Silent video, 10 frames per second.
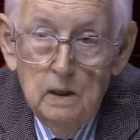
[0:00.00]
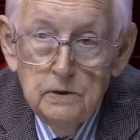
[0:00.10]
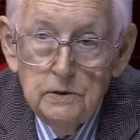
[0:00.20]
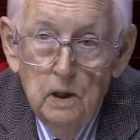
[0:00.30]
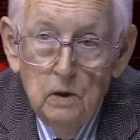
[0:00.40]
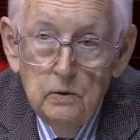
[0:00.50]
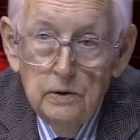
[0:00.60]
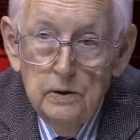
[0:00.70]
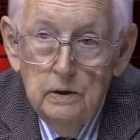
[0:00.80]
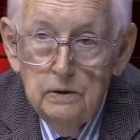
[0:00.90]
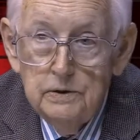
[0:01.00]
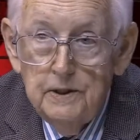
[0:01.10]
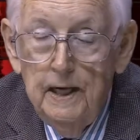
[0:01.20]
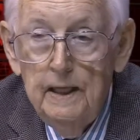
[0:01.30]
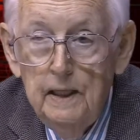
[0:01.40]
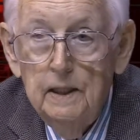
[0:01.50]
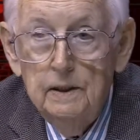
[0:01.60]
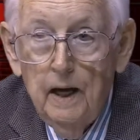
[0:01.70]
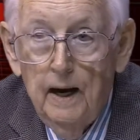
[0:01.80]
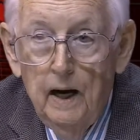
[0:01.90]
So staying in
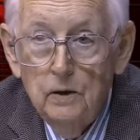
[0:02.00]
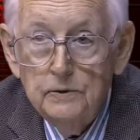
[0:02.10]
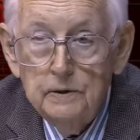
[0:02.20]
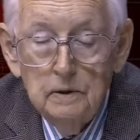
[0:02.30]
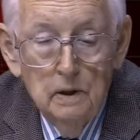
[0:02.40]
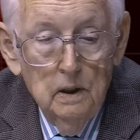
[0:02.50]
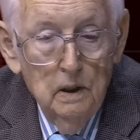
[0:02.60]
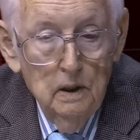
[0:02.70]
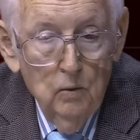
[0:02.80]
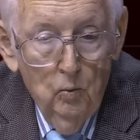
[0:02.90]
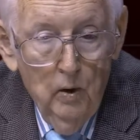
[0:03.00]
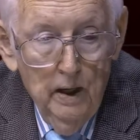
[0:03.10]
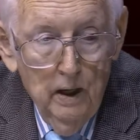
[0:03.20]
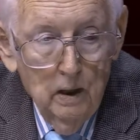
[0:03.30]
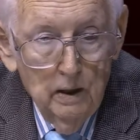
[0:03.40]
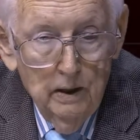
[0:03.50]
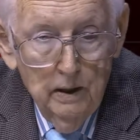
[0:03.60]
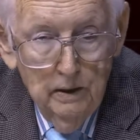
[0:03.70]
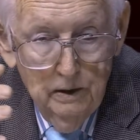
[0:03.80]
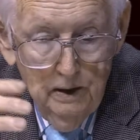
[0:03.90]
the house where
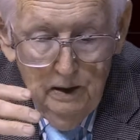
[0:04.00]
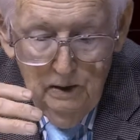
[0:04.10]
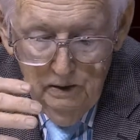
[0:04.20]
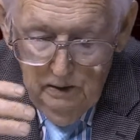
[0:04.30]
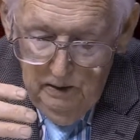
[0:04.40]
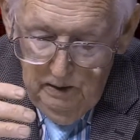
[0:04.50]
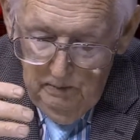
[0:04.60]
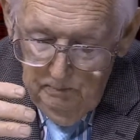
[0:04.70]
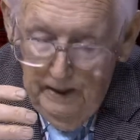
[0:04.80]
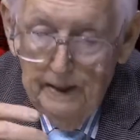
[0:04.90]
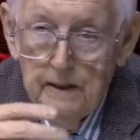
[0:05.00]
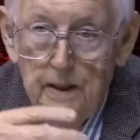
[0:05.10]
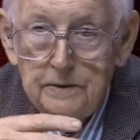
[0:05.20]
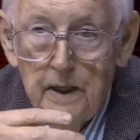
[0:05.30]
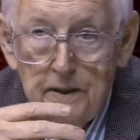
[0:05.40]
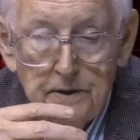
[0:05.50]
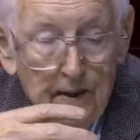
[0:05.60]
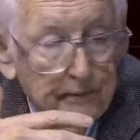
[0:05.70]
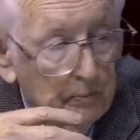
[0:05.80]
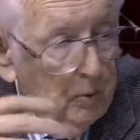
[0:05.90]
the the bad guys actually
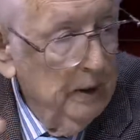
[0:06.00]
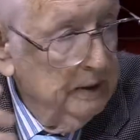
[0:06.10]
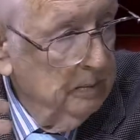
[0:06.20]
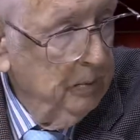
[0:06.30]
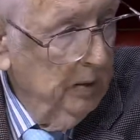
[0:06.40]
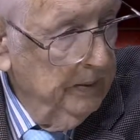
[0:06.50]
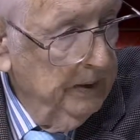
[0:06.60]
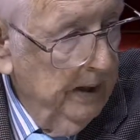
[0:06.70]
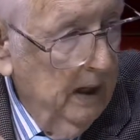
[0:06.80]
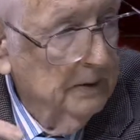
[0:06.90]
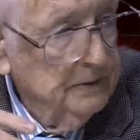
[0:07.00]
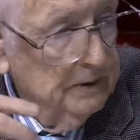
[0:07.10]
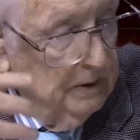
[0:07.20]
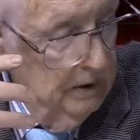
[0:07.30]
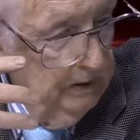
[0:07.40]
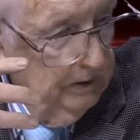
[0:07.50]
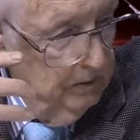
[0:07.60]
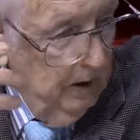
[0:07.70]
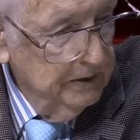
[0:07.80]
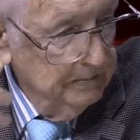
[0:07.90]
have to break the perimeter of the house, it's going to
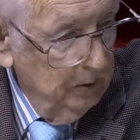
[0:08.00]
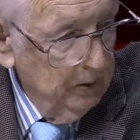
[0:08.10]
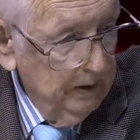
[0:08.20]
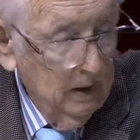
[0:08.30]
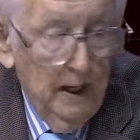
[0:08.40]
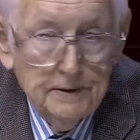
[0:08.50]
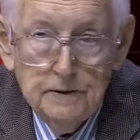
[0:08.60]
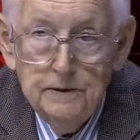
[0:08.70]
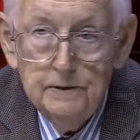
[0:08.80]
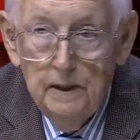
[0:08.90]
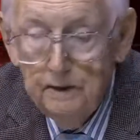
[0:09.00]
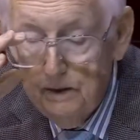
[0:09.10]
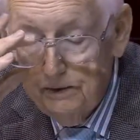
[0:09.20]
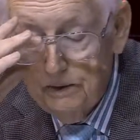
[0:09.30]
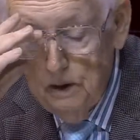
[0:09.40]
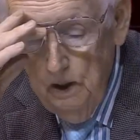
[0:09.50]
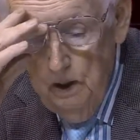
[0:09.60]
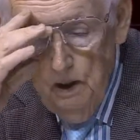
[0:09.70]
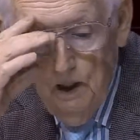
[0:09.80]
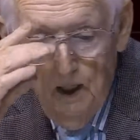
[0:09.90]
cause broken glass and this, that, and the other thing,
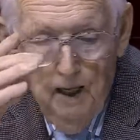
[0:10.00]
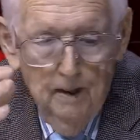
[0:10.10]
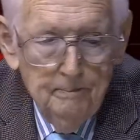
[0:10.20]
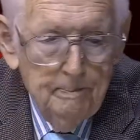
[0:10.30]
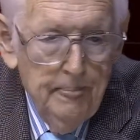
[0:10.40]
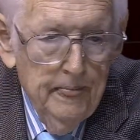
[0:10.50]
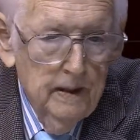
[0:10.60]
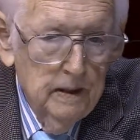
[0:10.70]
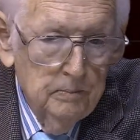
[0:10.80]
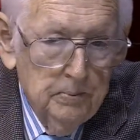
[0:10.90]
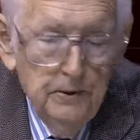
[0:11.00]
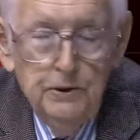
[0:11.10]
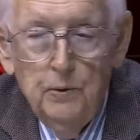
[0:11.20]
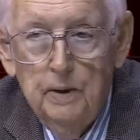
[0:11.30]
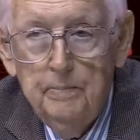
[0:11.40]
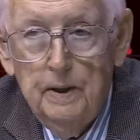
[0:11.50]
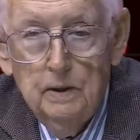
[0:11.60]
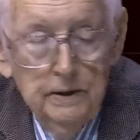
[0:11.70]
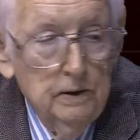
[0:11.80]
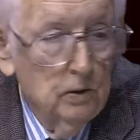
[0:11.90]
um, you on
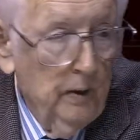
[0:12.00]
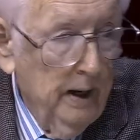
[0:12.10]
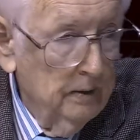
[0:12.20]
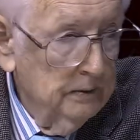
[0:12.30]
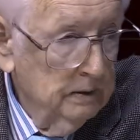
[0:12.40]
better legal ground